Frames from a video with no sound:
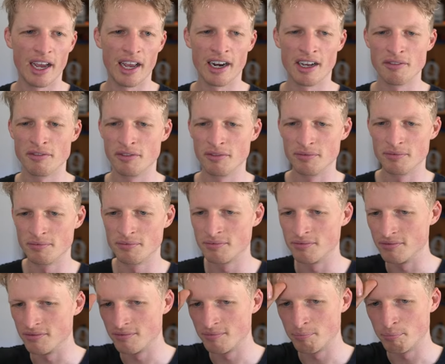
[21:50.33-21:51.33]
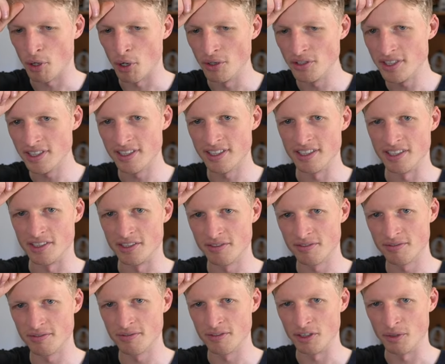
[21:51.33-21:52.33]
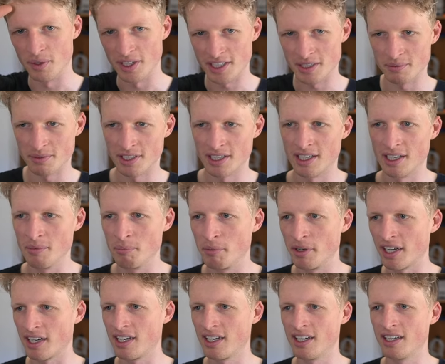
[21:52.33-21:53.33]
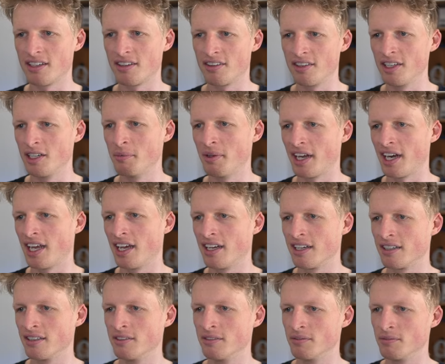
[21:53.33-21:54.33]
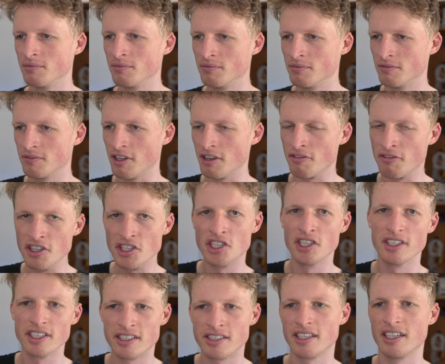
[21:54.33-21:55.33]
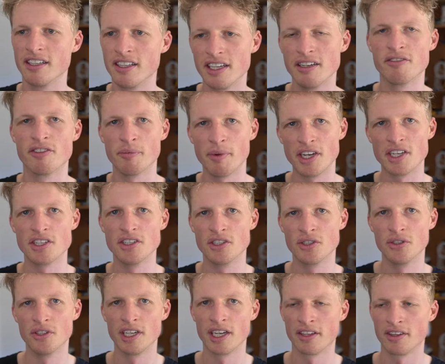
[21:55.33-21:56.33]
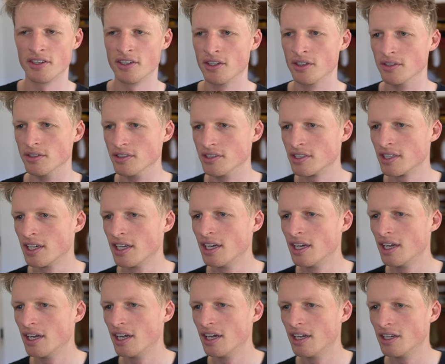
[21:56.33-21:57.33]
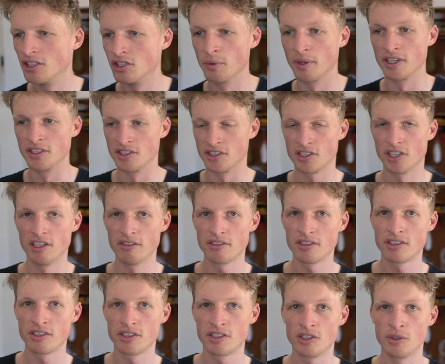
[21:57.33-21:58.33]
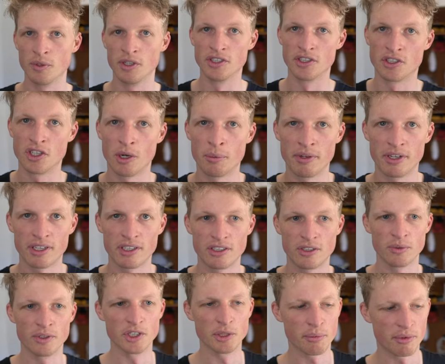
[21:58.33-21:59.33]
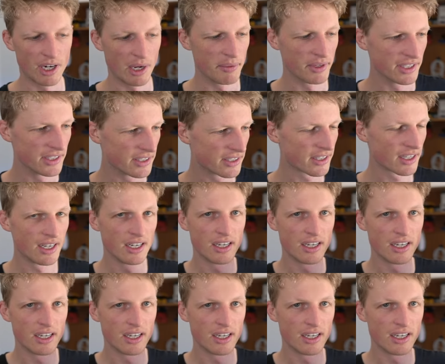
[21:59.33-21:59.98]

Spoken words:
And I've pondered this for quite some time, but I can't think about how to efficiently send the information to the other nodes. Do I use a service? Do I use a topic? Do I use parameters?